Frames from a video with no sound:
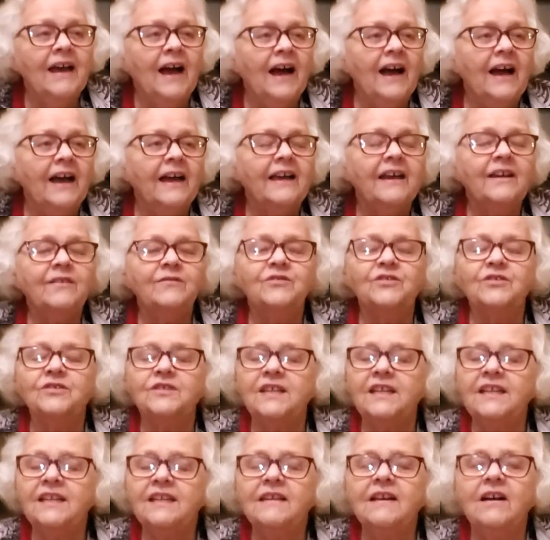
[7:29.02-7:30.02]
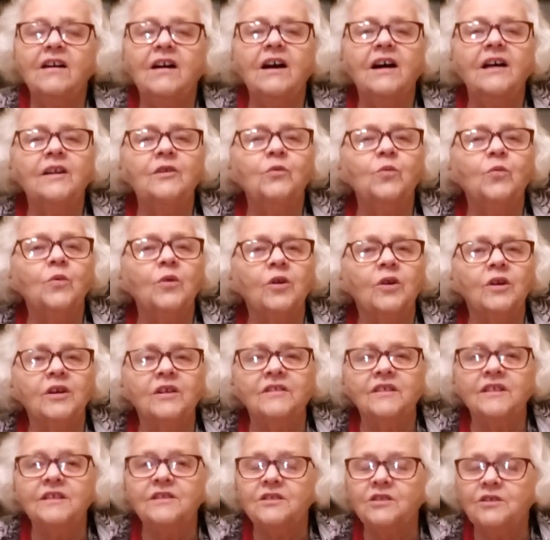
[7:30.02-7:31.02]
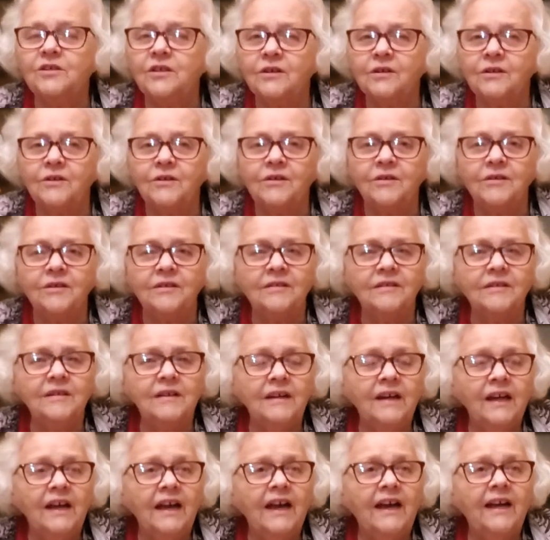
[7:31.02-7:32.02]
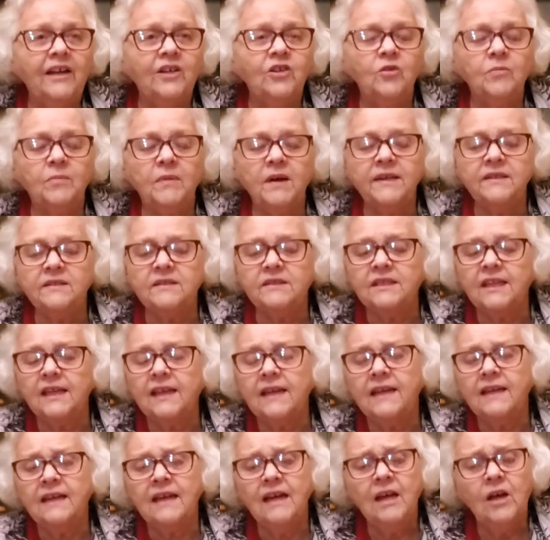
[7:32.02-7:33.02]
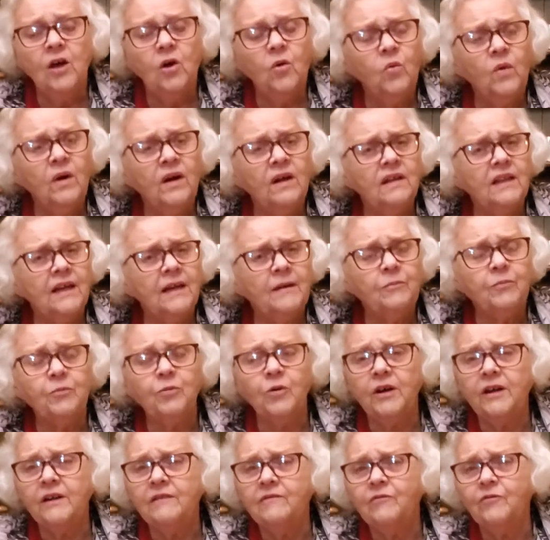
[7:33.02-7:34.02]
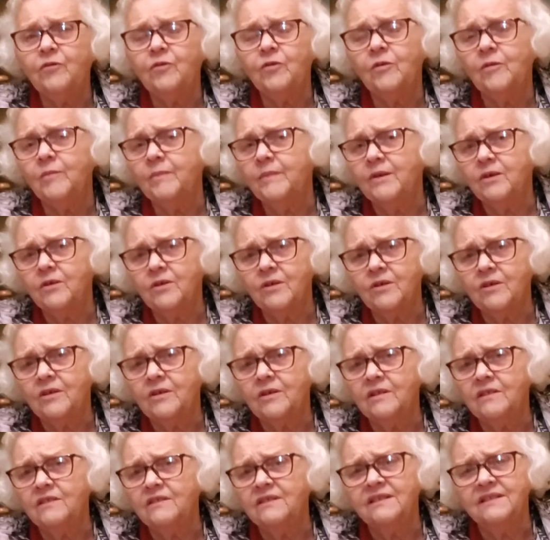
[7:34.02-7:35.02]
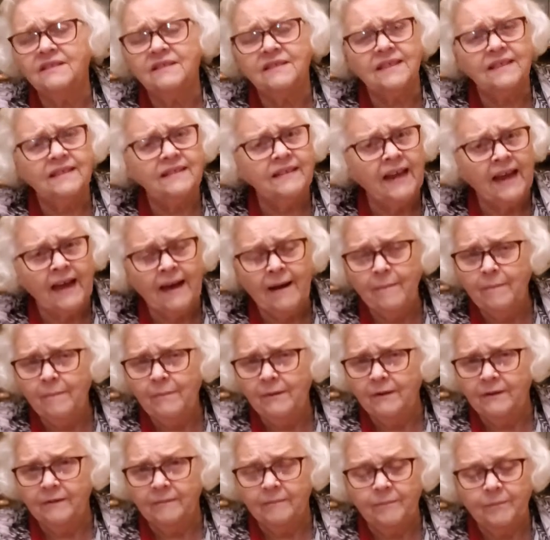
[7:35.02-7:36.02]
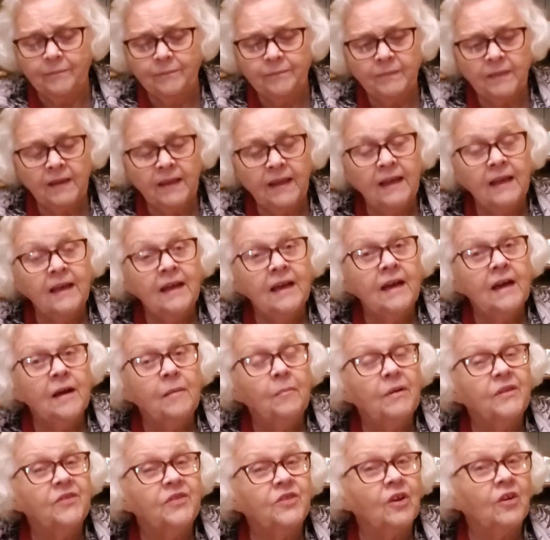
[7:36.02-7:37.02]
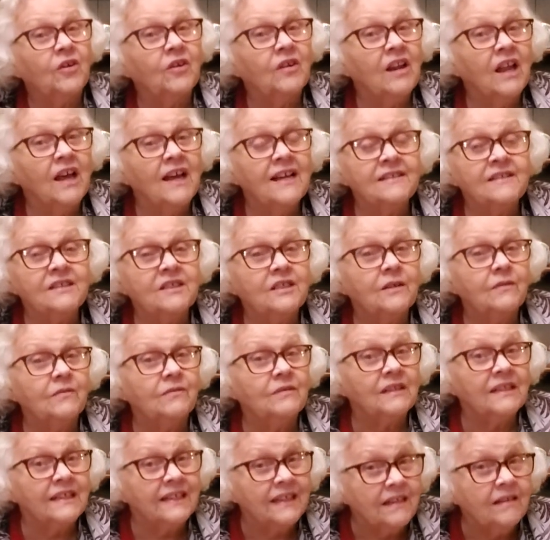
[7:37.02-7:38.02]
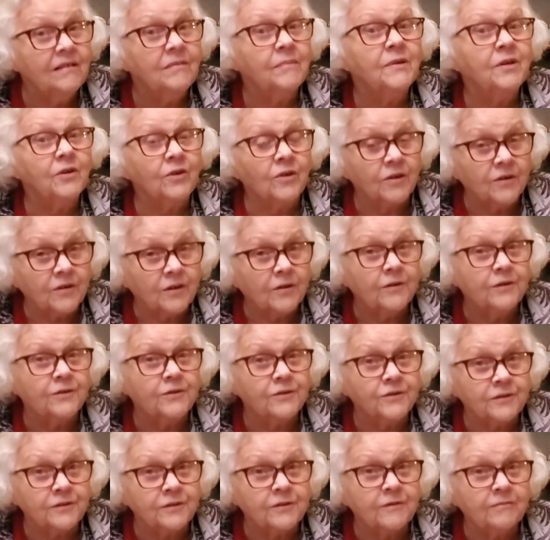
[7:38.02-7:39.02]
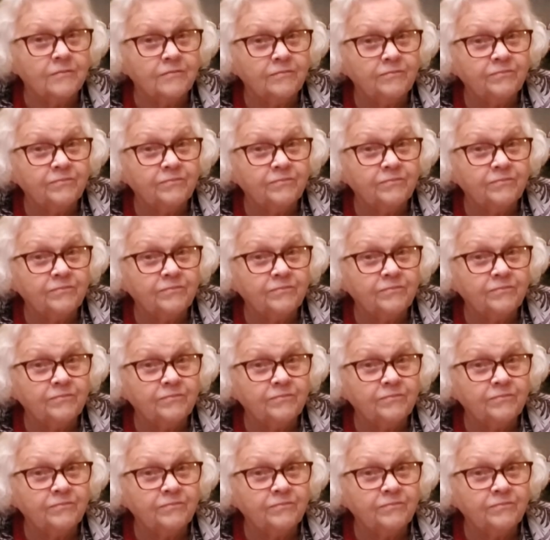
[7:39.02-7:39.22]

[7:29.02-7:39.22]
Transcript: I have seen God work this year. And you might say, well, I prayed for a miracle and it didn't happen. But there are lots of little miracles.